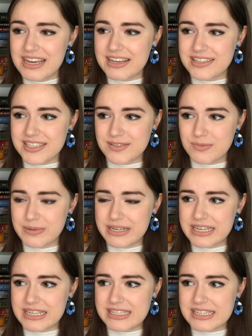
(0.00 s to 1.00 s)
It just
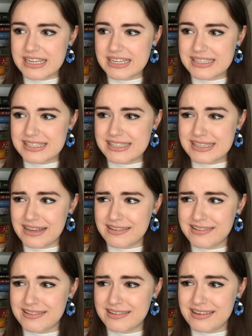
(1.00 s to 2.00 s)
reads in
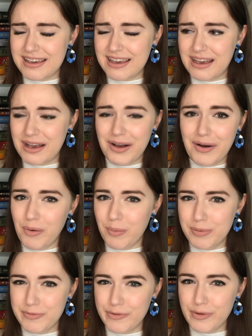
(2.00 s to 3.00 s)
such a
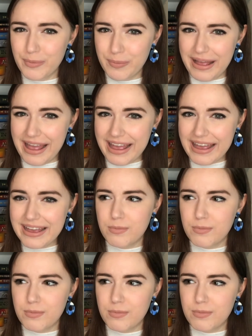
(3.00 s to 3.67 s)
hopeful way.